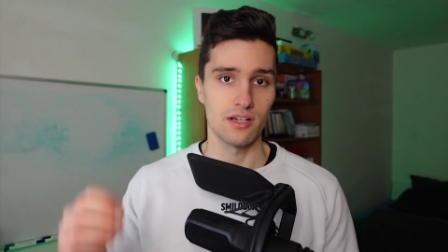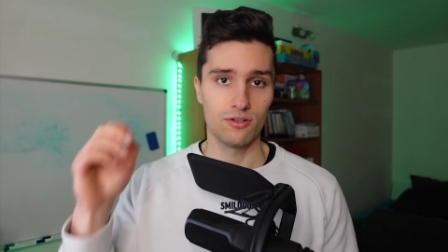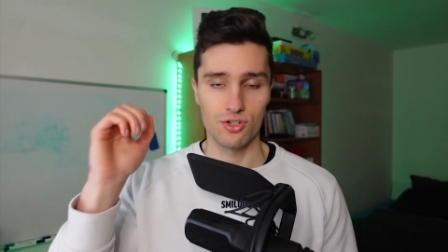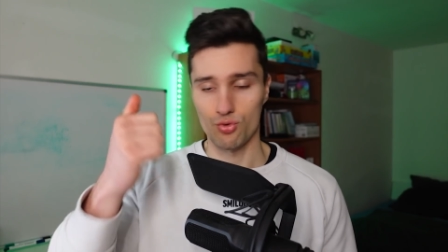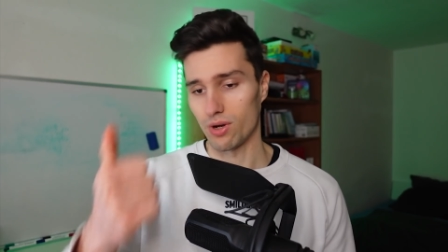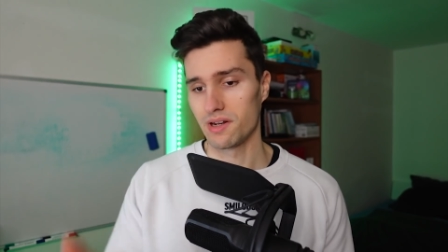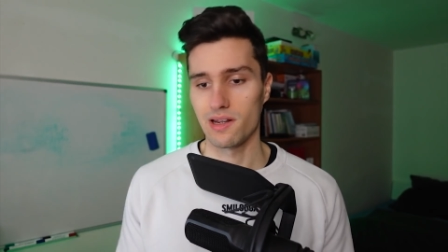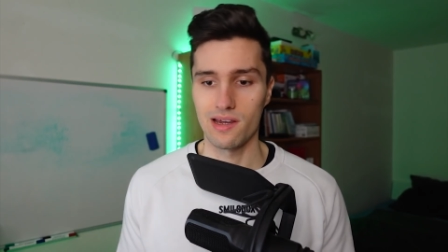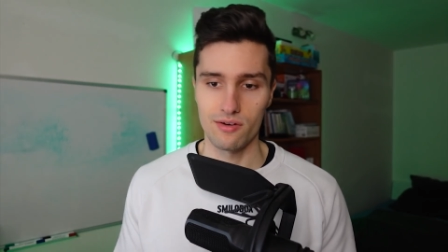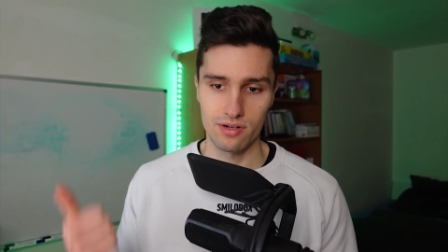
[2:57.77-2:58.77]
like constraint
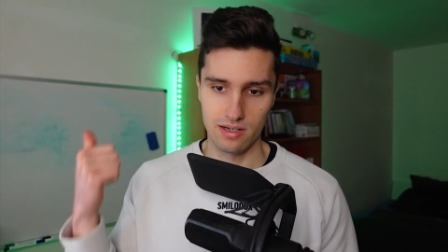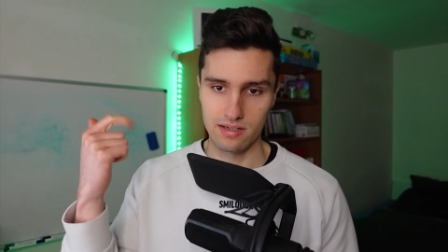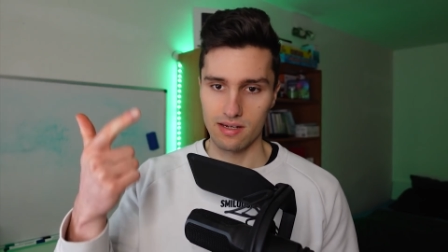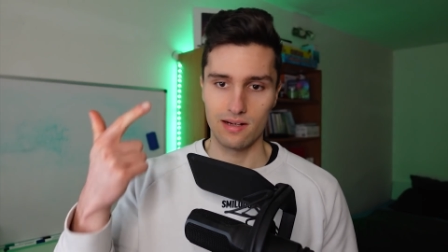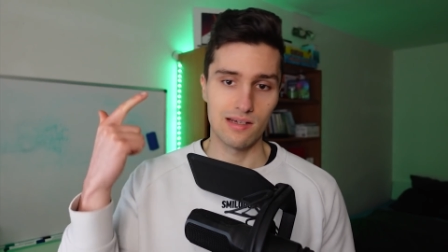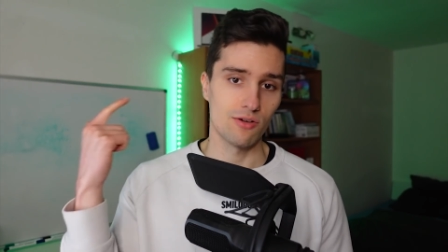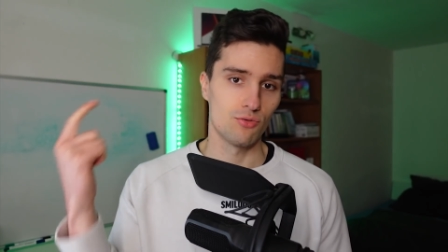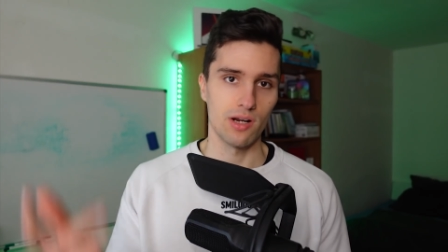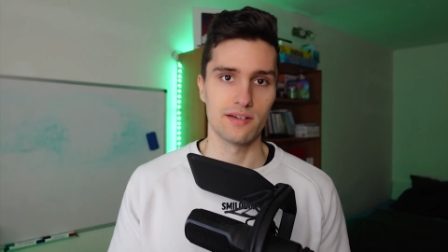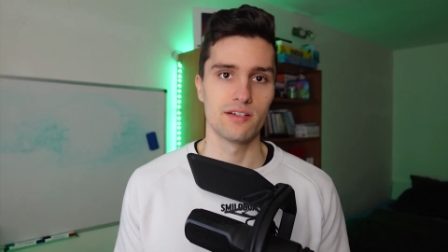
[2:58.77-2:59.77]
layout, linear layout,
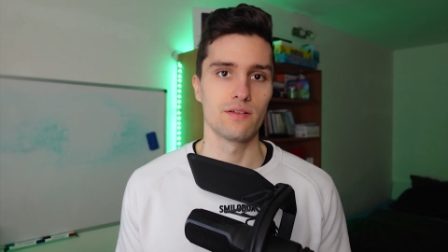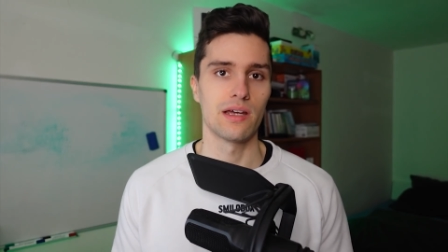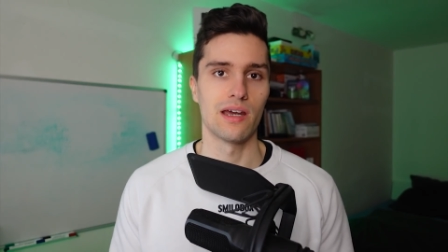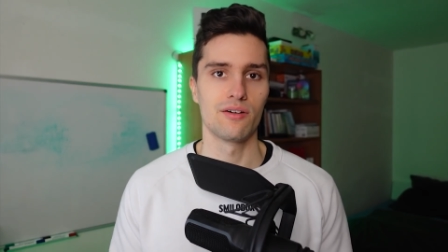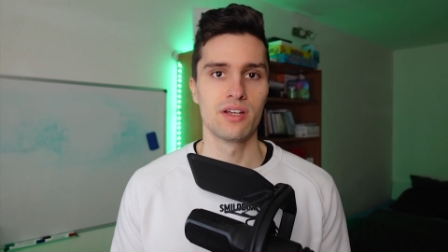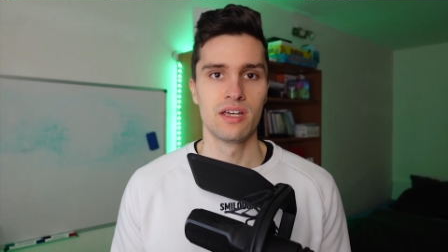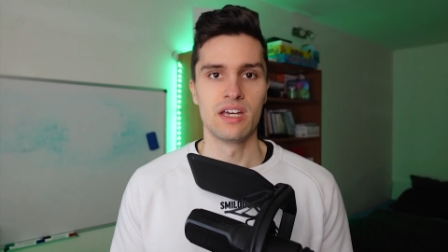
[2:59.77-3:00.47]
relative layout,